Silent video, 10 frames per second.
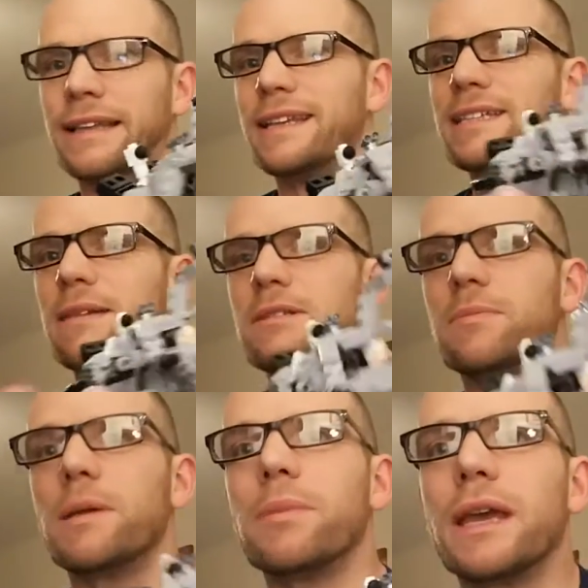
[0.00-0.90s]
This seems
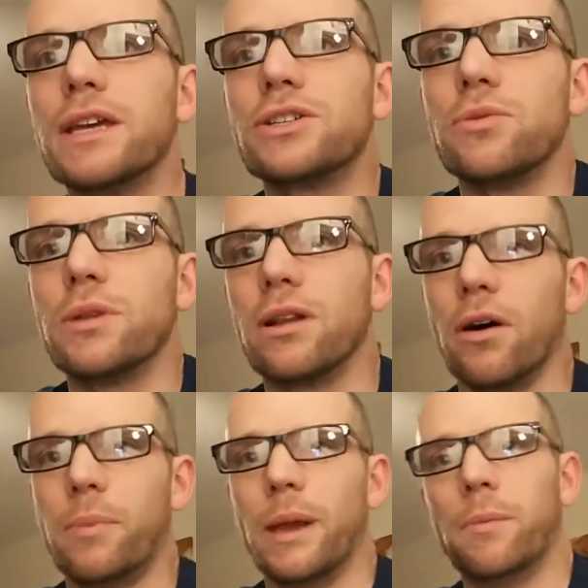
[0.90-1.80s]
to be a big issue with a
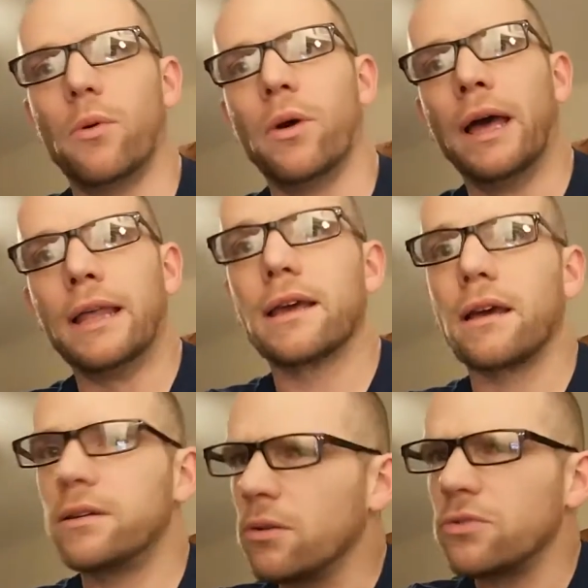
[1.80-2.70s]
lot of people. They
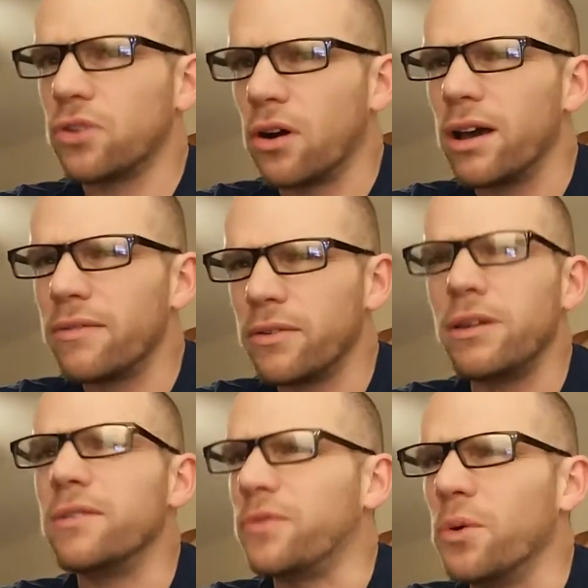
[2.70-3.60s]
go, you don't drive? You're
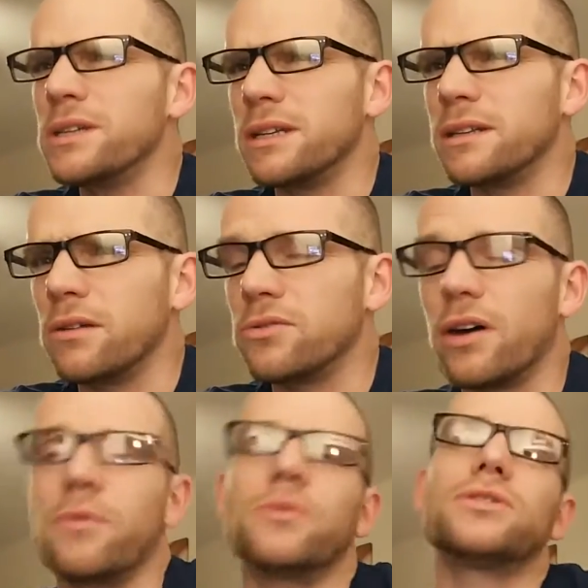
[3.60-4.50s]
in your 40s and you don't
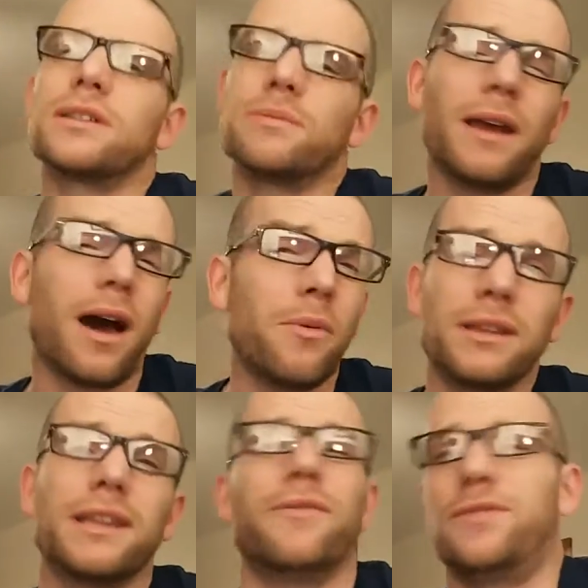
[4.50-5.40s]
drive? Well, trust me, I
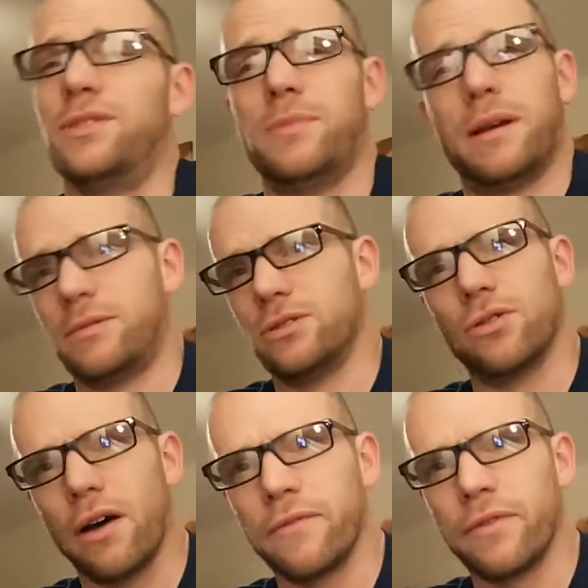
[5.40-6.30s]
would love to be able to
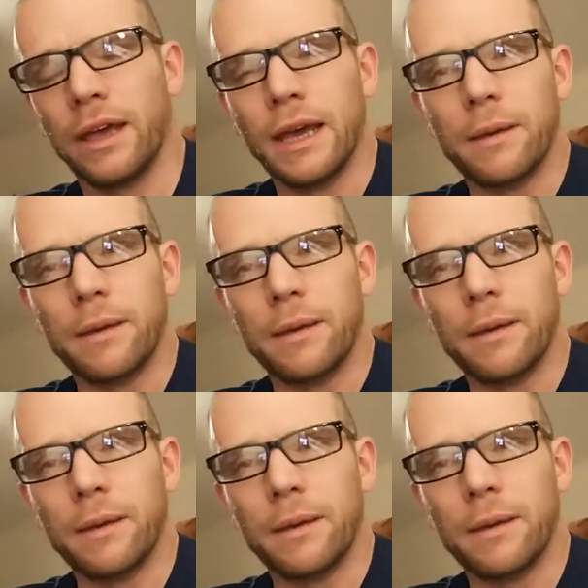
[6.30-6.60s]
drive.